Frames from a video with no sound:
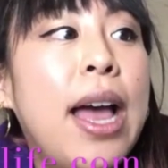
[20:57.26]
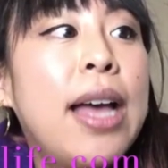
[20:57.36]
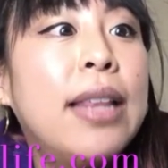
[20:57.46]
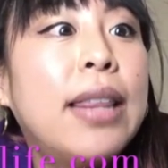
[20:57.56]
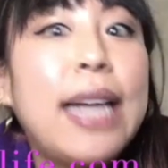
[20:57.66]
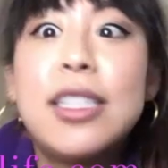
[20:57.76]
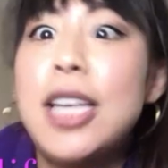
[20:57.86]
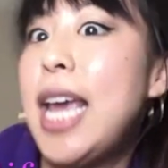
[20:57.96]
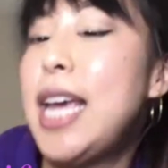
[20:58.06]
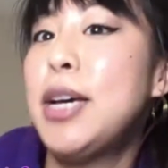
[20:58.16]
like
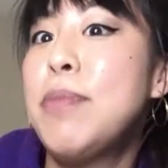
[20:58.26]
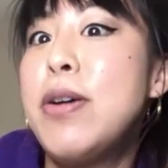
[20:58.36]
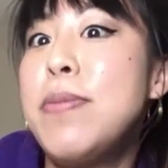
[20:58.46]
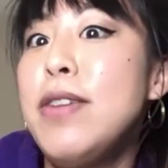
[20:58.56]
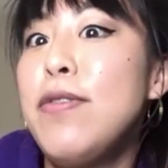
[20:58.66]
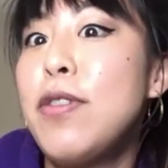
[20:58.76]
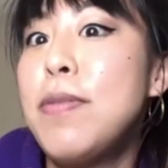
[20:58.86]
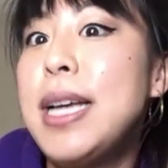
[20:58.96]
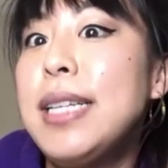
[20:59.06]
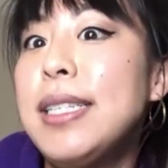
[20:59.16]
take a moment for
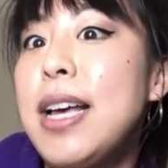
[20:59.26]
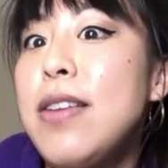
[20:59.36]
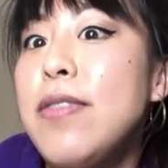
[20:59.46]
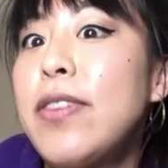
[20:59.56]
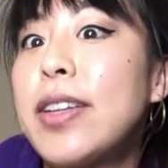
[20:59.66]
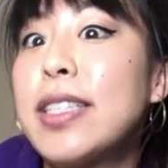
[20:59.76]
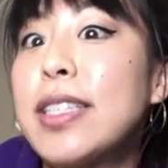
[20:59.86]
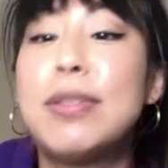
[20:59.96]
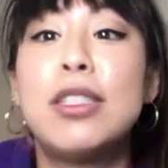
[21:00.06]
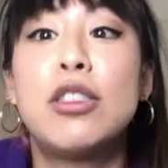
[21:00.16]
myself, because
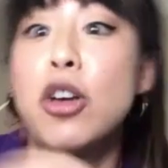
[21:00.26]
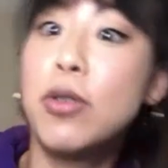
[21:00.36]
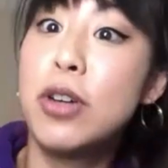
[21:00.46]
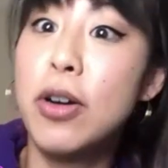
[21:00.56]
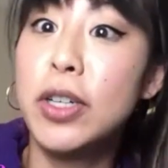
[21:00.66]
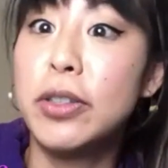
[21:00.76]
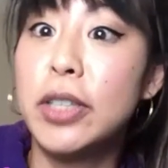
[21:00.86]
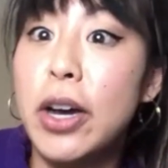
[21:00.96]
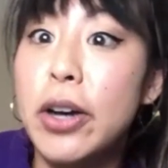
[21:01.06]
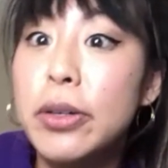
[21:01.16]
I'm so
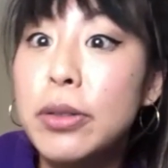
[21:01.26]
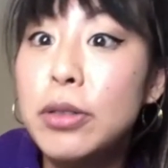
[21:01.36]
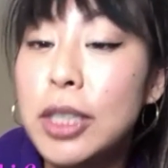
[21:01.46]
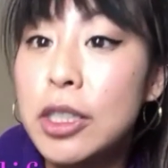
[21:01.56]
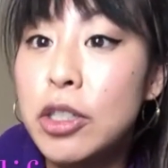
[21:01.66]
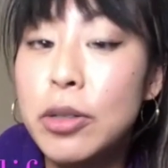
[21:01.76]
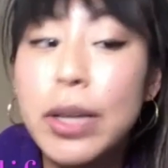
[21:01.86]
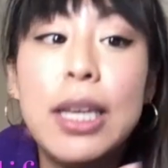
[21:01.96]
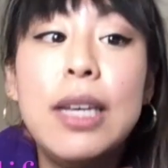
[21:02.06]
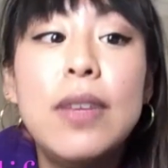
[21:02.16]
go, just to
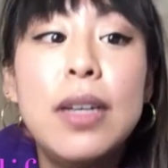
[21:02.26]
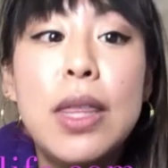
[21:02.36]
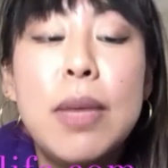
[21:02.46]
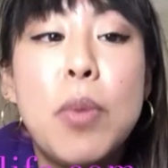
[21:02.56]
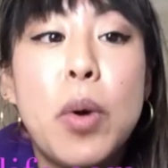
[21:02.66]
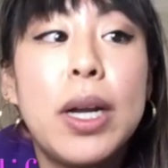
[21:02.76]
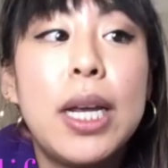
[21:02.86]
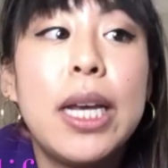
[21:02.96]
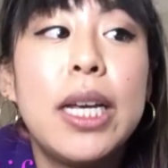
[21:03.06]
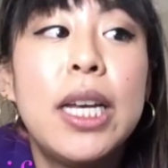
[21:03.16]
like, even in the
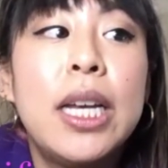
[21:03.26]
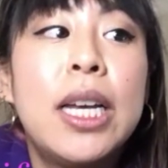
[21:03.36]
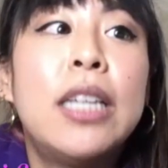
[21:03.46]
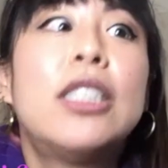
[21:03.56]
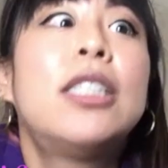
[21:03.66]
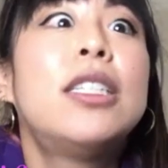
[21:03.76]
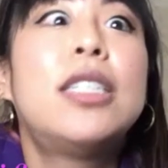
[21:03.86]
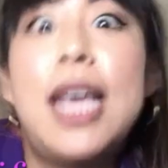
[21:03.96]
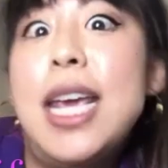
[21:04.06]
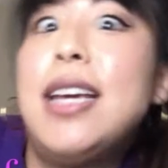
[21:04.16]
morning, just to
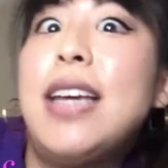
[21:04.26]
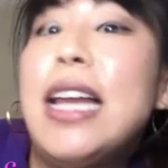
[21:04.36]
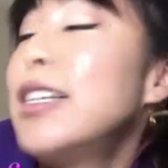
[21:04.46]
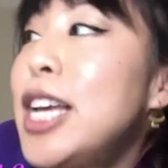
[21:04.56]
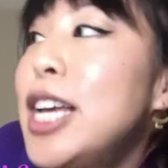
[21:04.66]
take, and it takes